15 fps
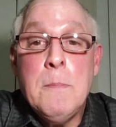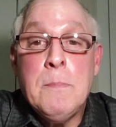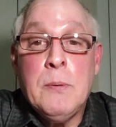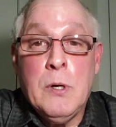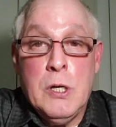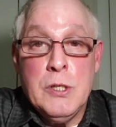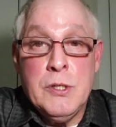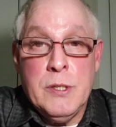
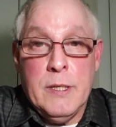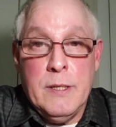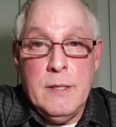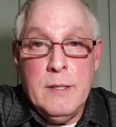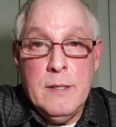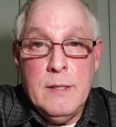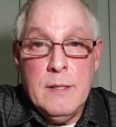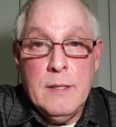person,
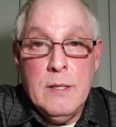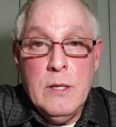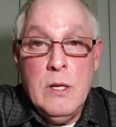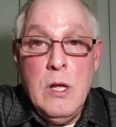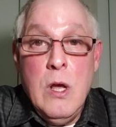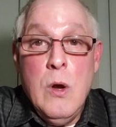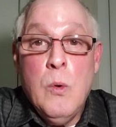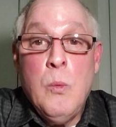
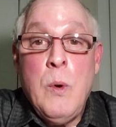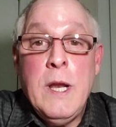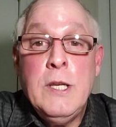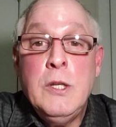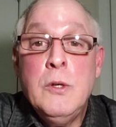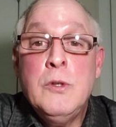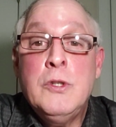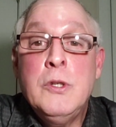when
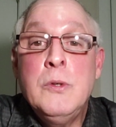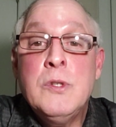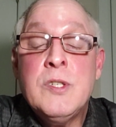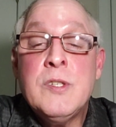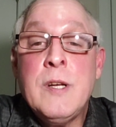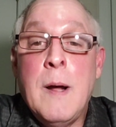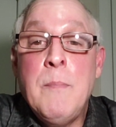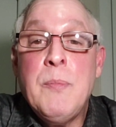you do
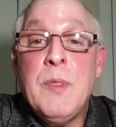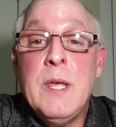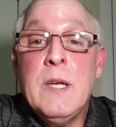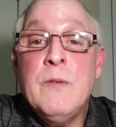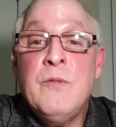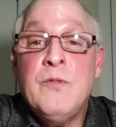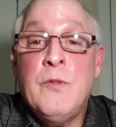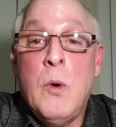
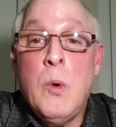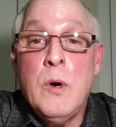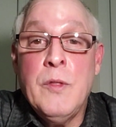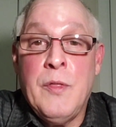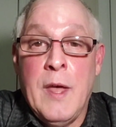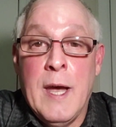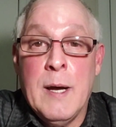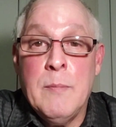something for
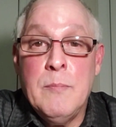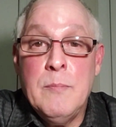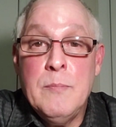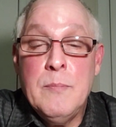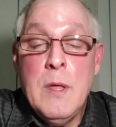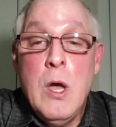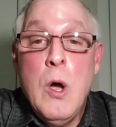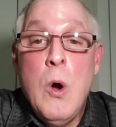them,
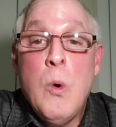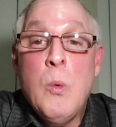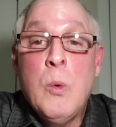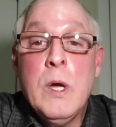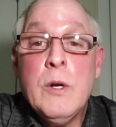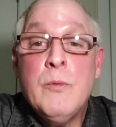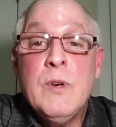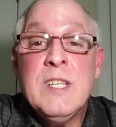
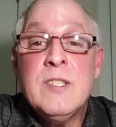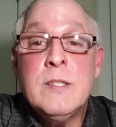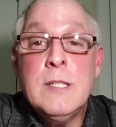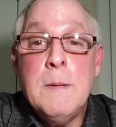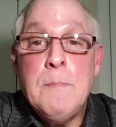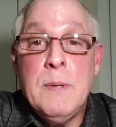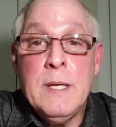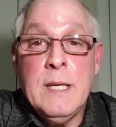will
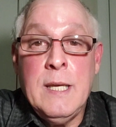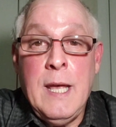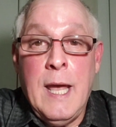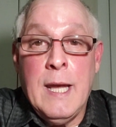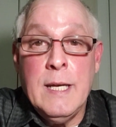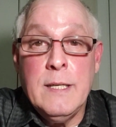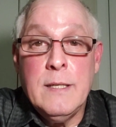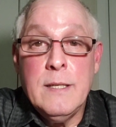
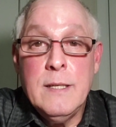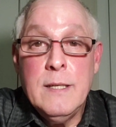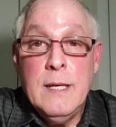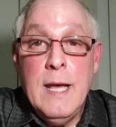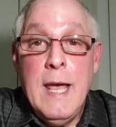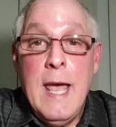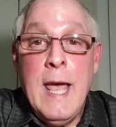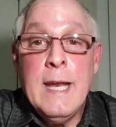reciprocate
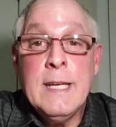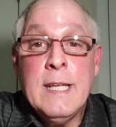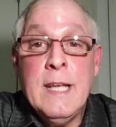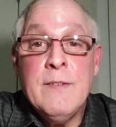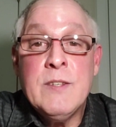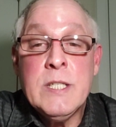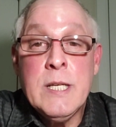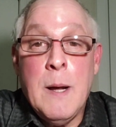and
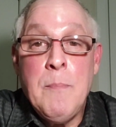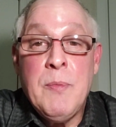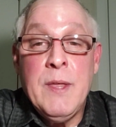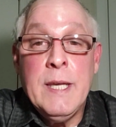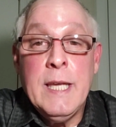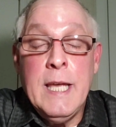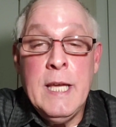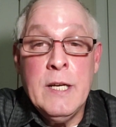give
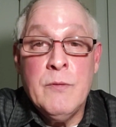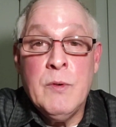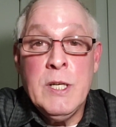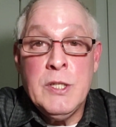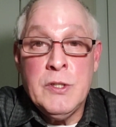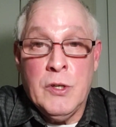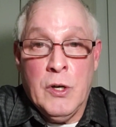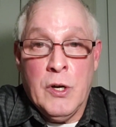something in
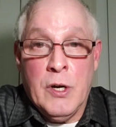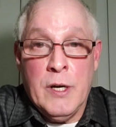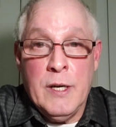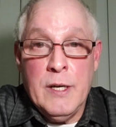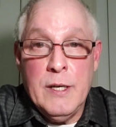return.